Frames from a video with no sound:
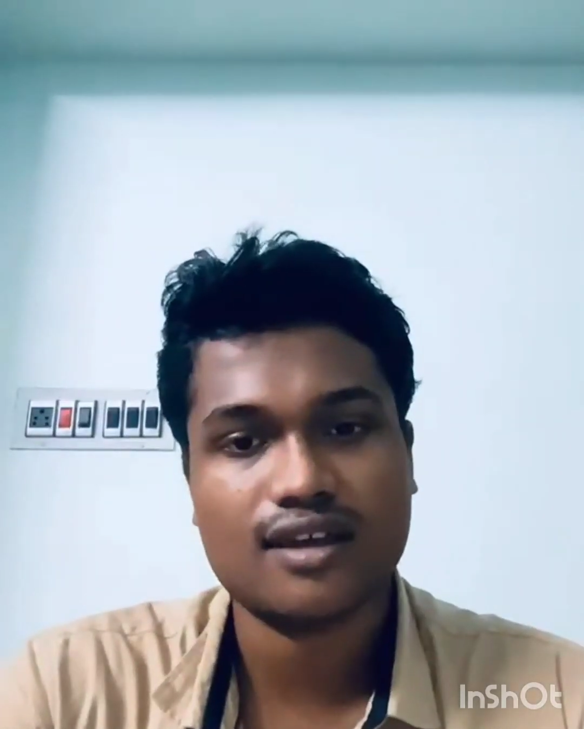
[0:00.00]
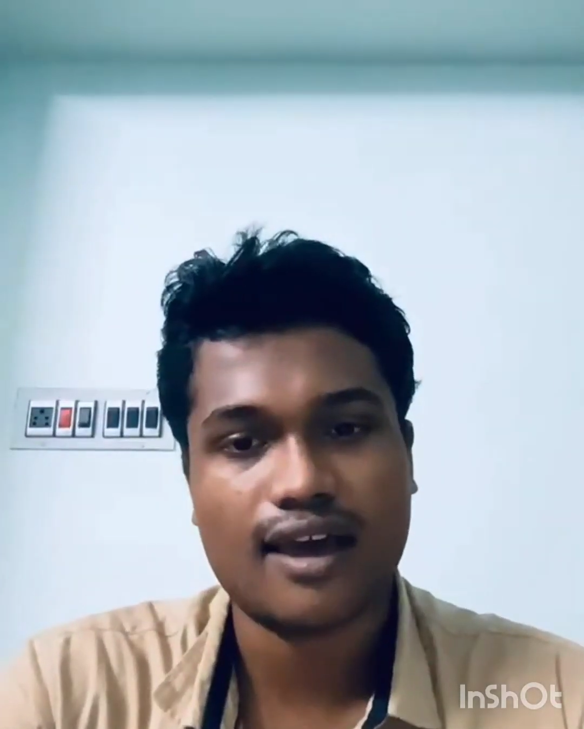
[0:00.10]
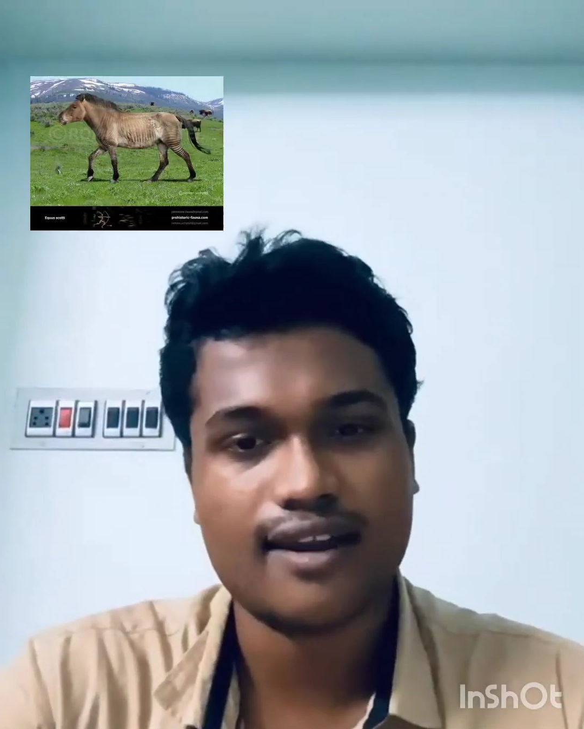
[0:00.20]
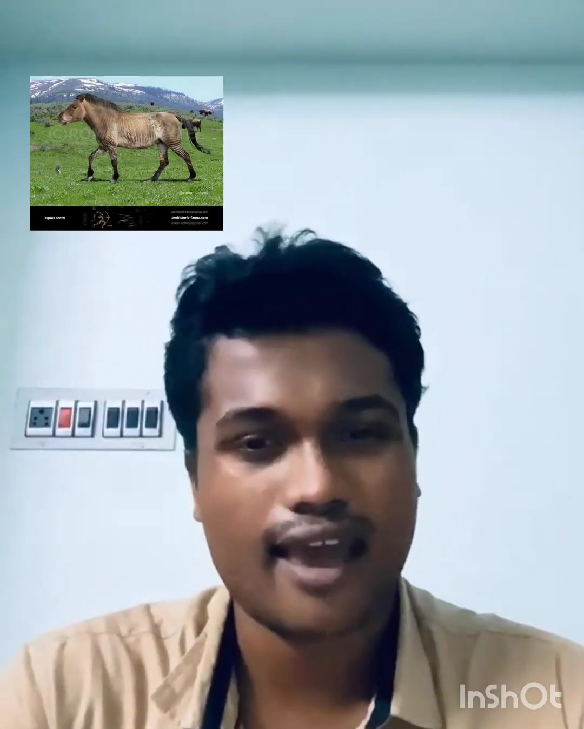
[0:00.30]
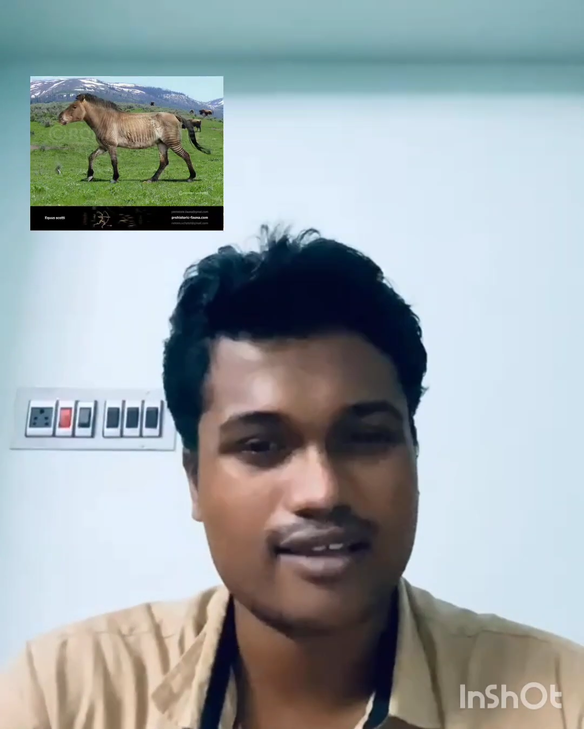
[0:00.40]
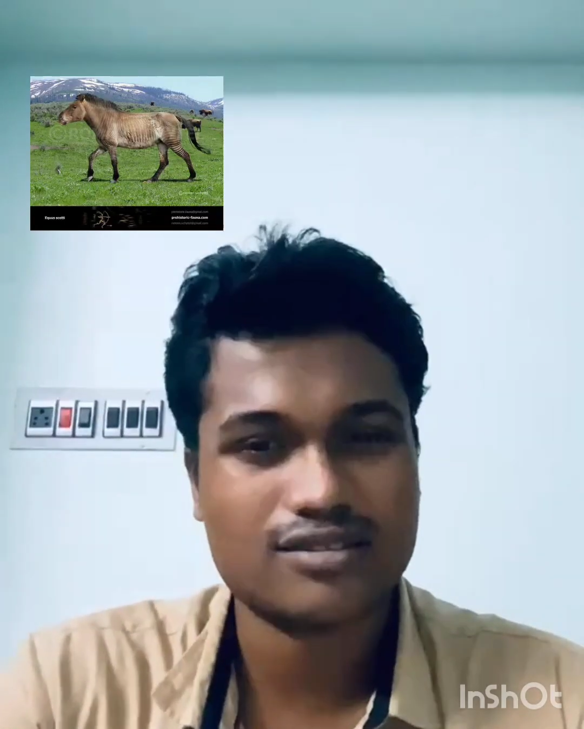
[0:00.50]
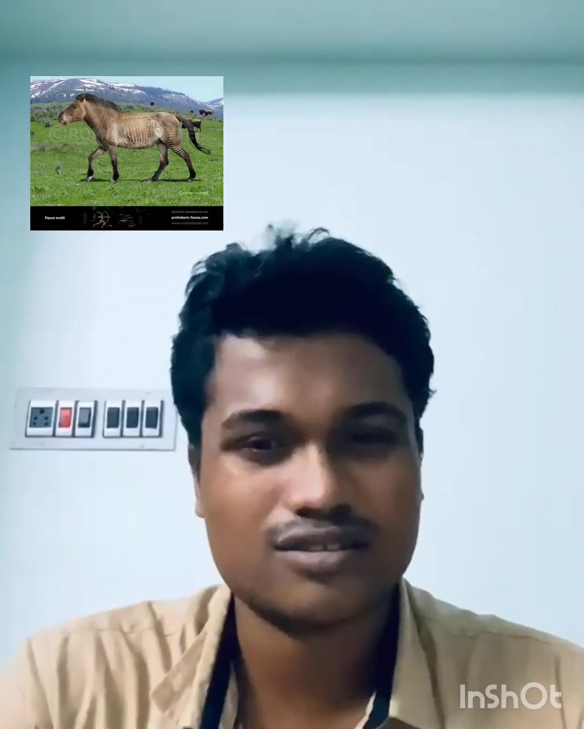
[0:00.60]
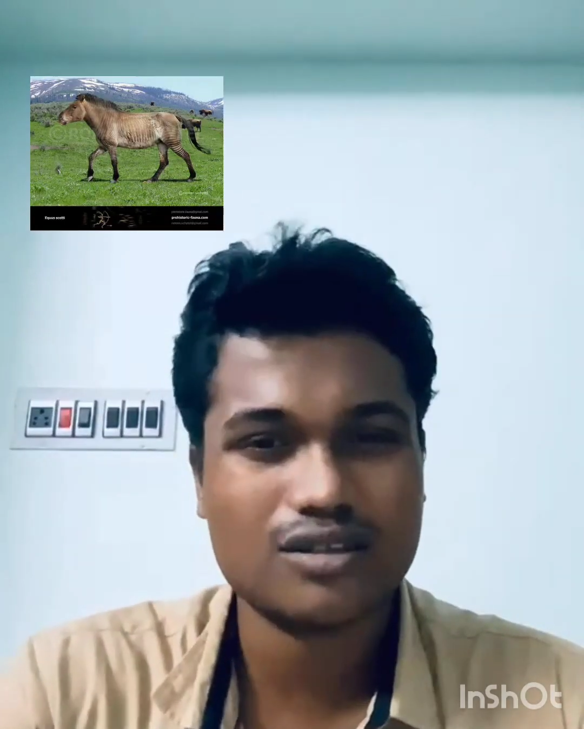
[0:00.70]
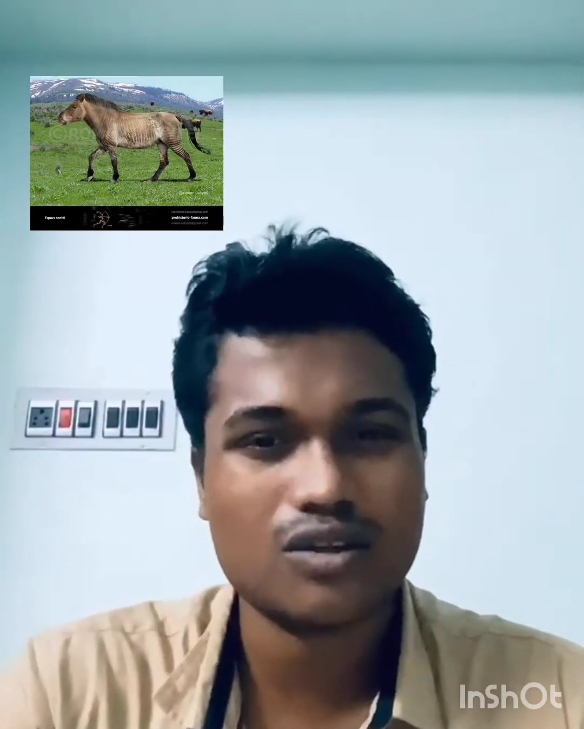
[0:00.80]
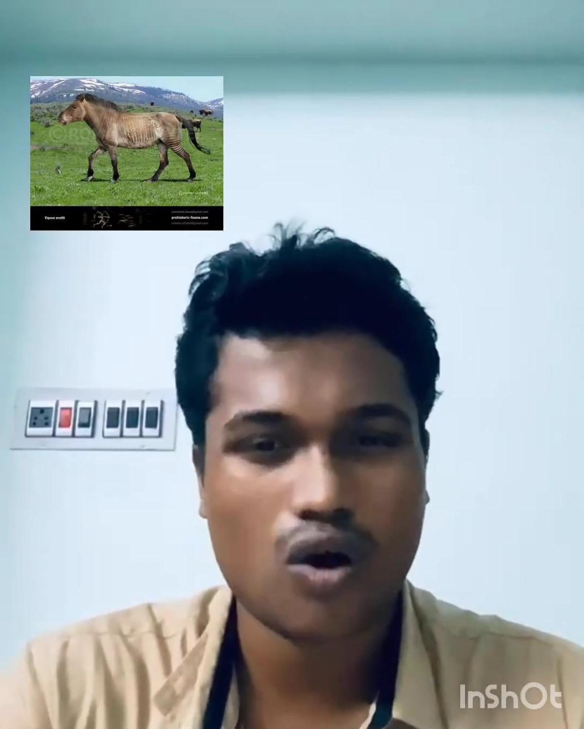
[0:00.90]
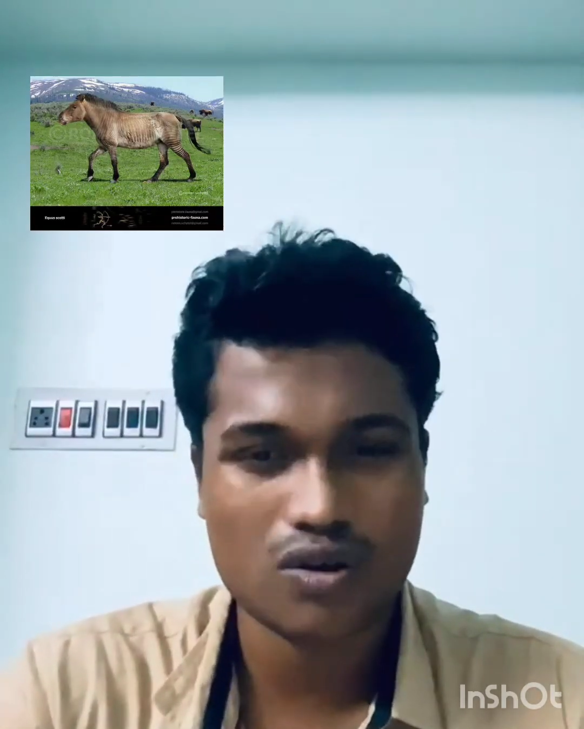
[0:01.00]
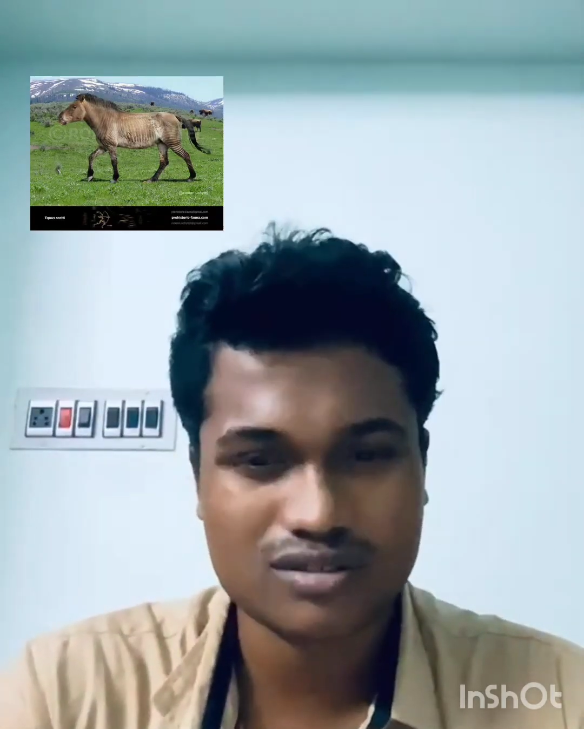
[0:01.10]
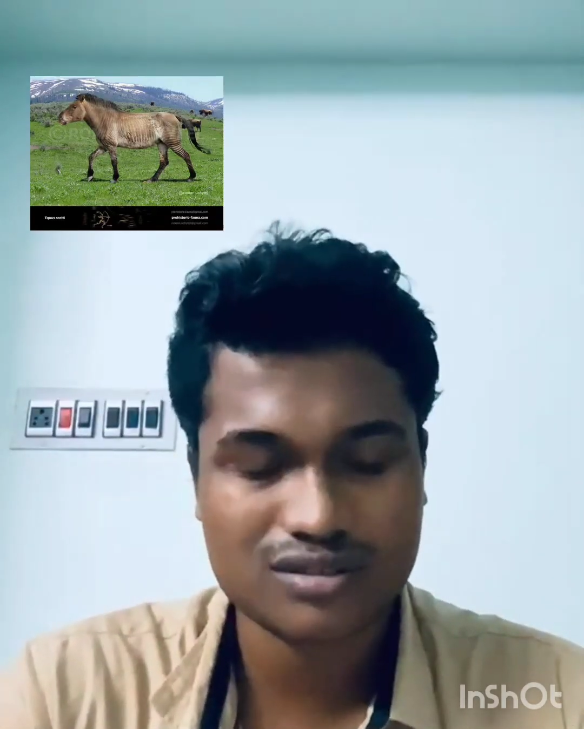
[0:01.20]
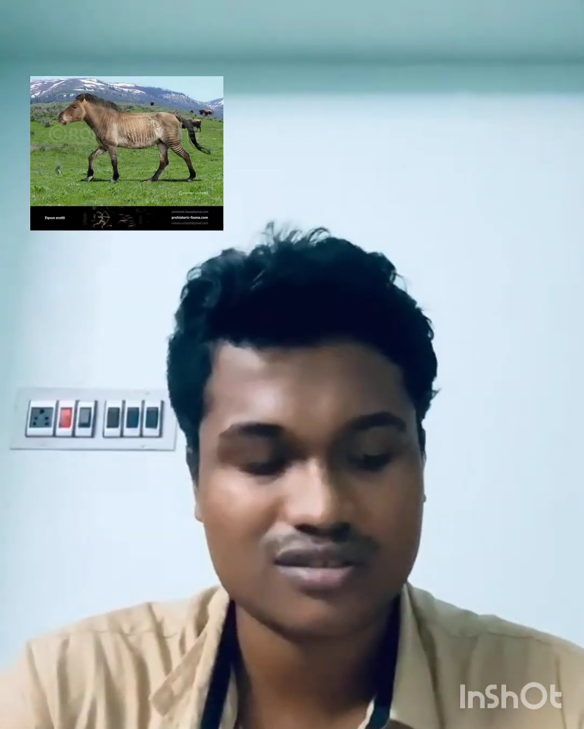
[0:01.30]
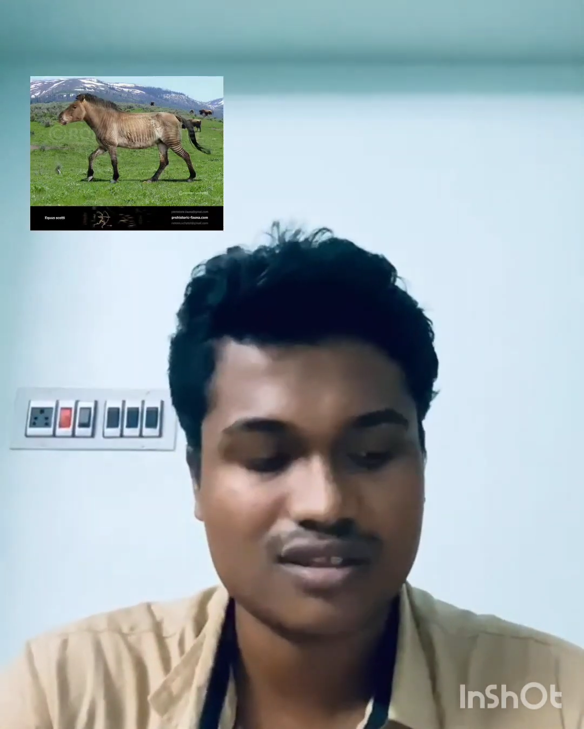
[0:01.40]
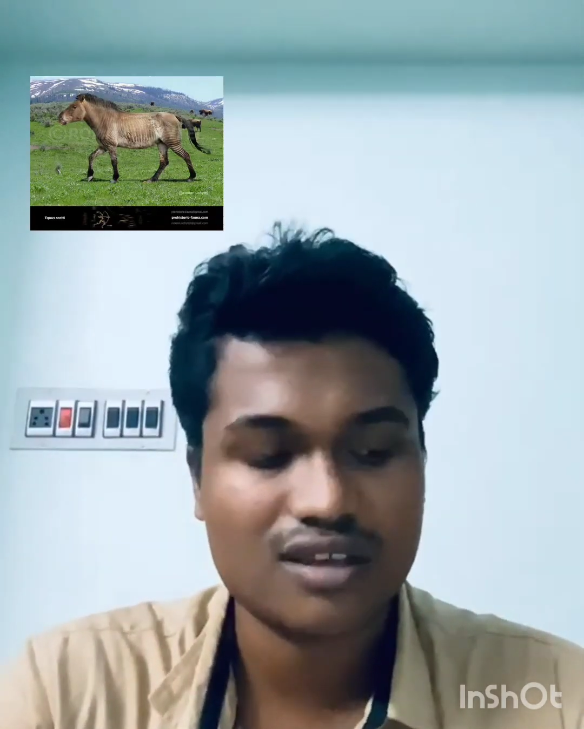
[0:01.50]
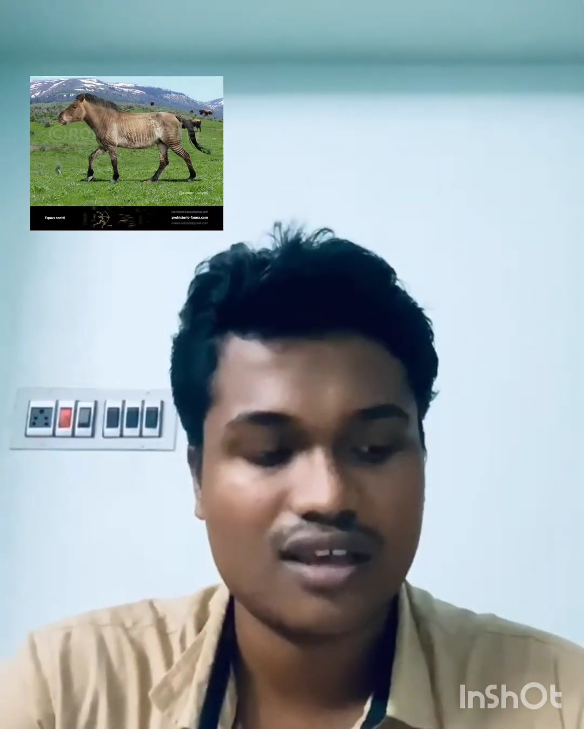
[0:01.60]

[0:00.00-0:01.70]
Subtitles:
an extant horse,